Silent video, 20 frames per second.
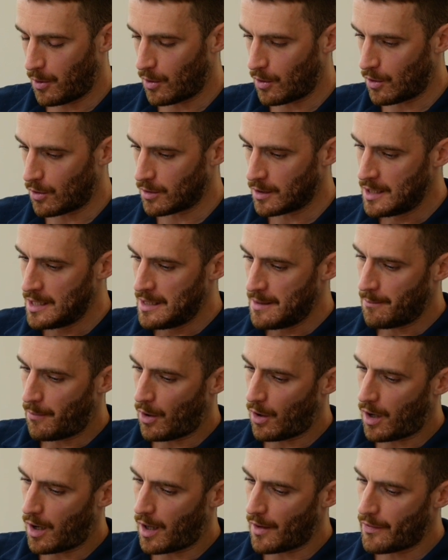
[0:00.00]
Paul.
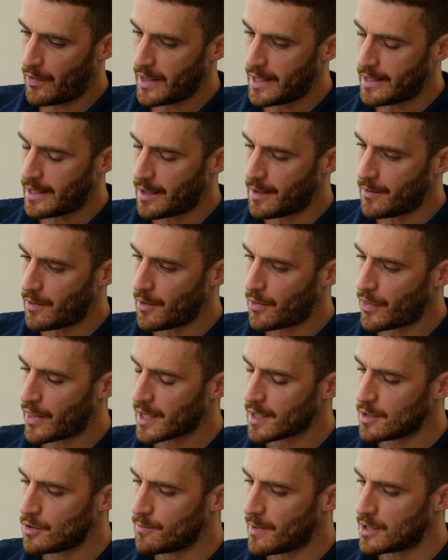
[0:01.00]
But the
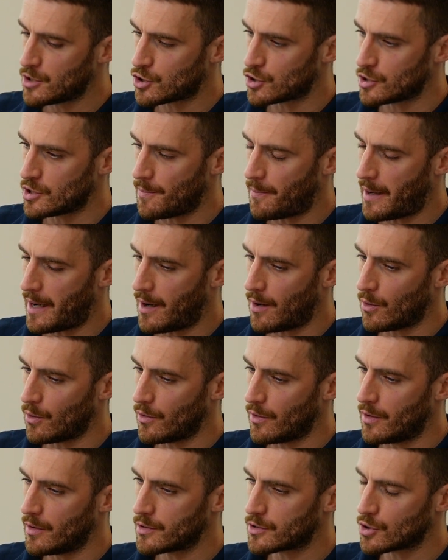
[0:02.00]
thing you mentioned
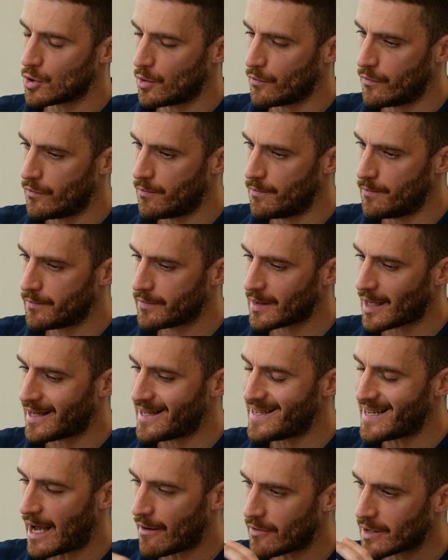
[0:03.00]
about the sort of
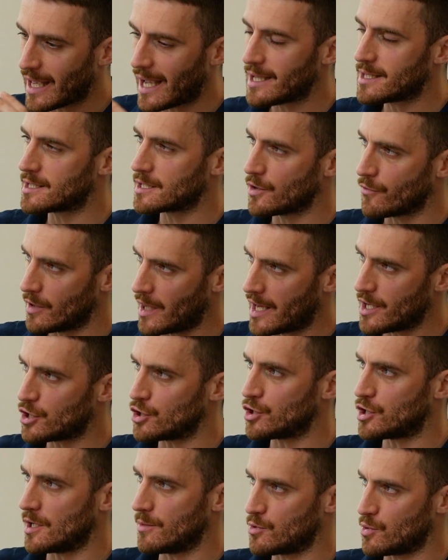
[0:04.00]
navigating the
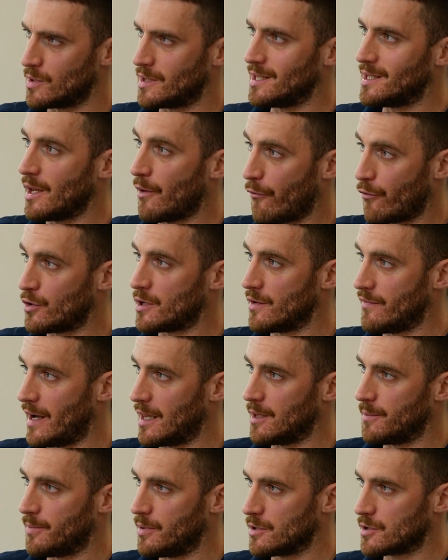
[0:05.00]
relationships with the different
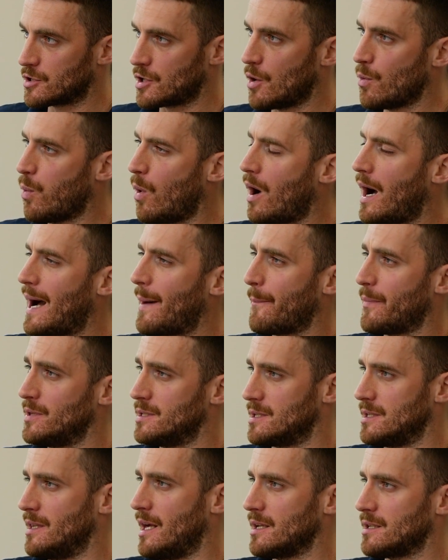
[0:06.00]
developers. So what
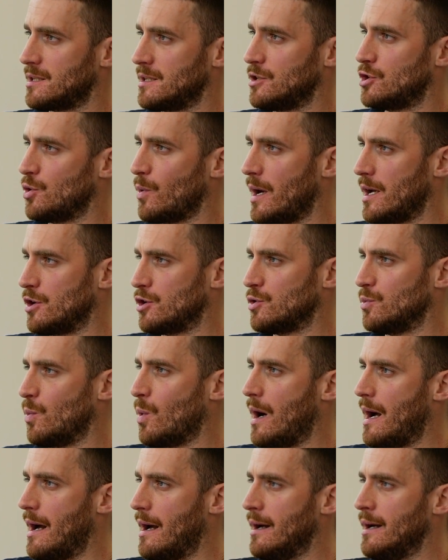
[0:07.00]
happens in that situation
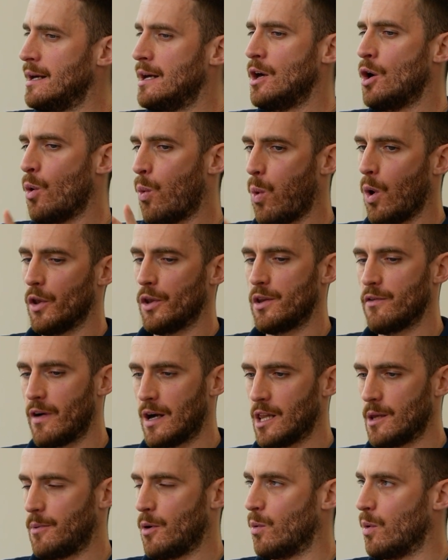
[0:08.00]
where one
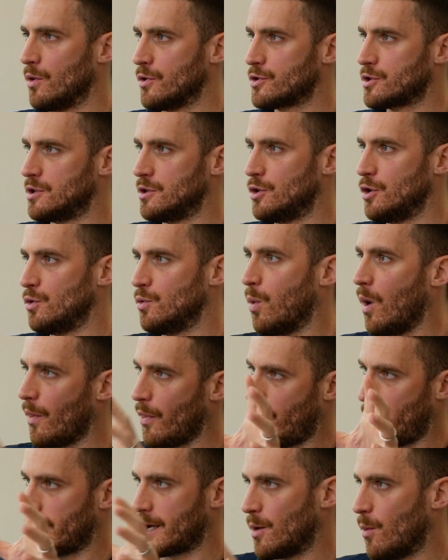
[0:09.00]
developer wants to do
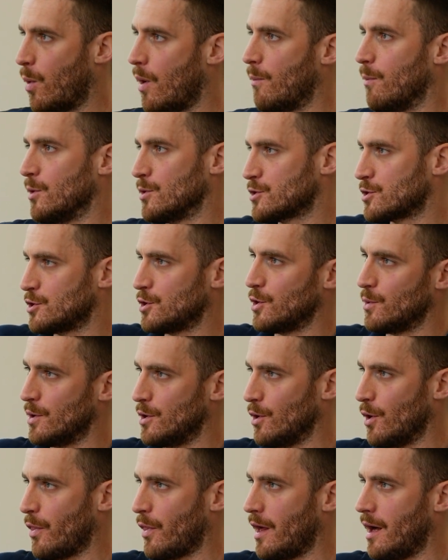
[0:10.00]
one thing and one wants to do
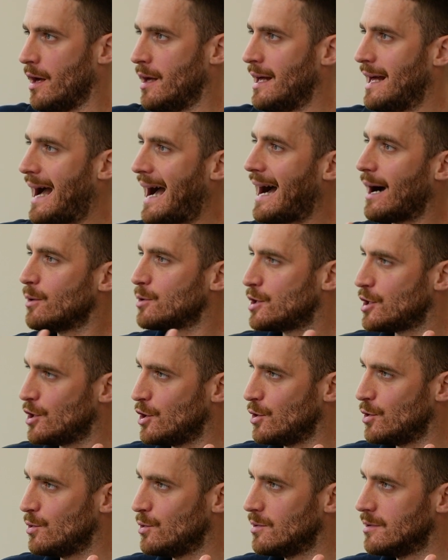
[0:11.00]
another? How do
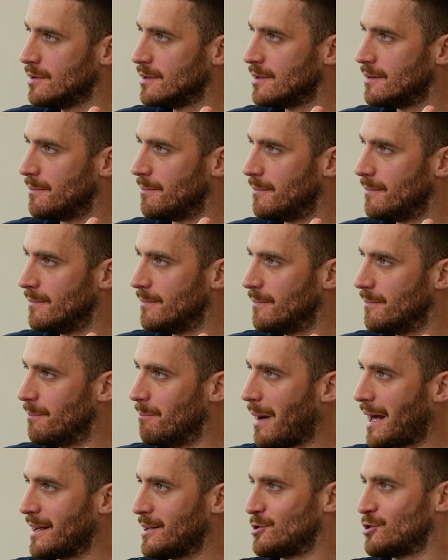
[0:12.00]
you
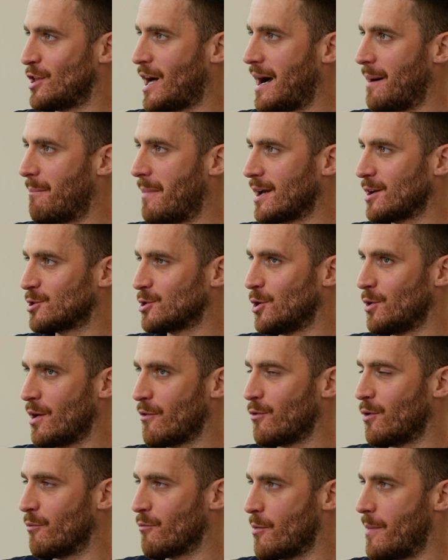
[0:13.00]
manage that and make sure
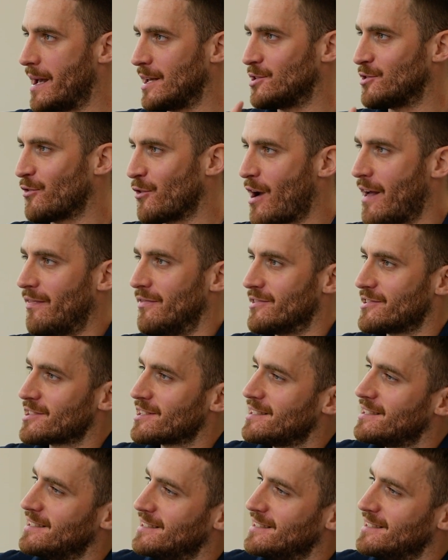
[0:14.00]
everyone remains friends?